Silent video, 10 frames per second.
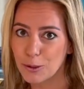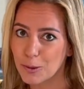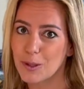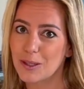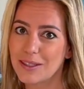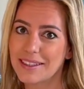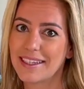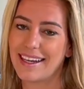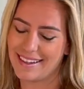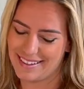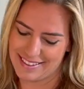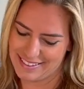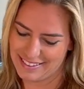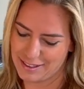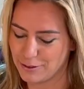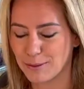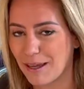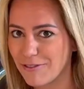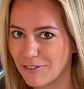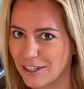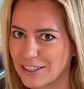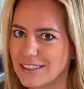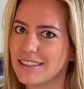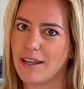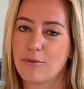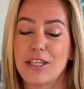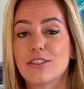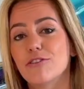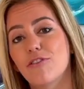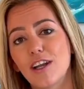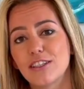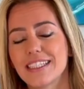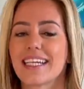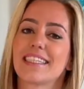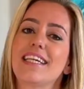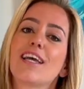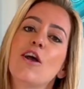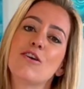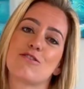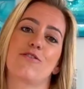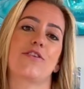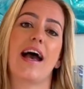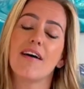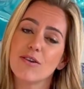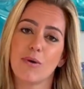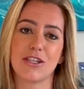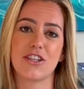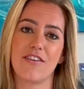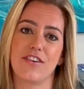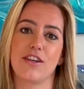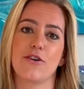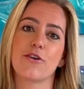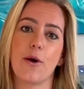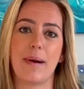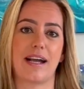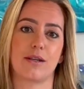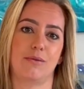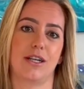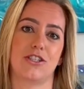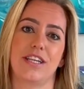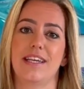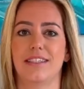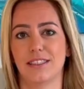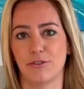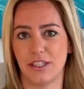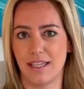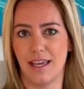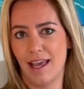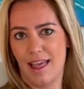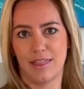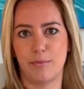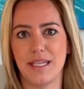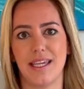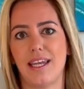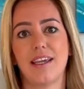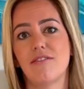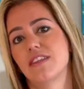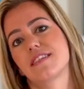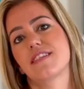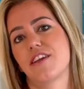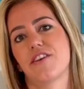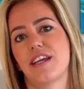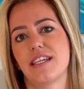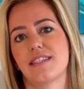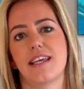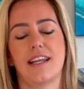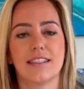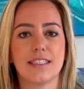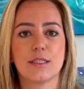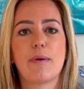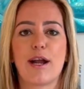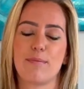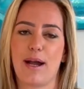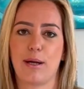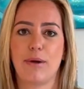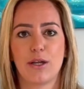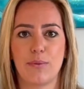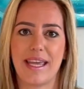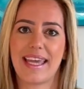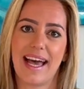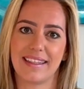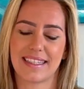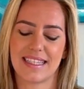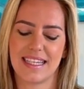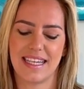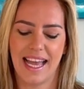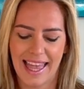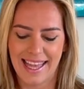cool. It was my first, and we used a funnel technique. So if you haven't watched that video, go back and watch it. It's really the beginning of this series, and it's inspired by our Milky Way galaxy.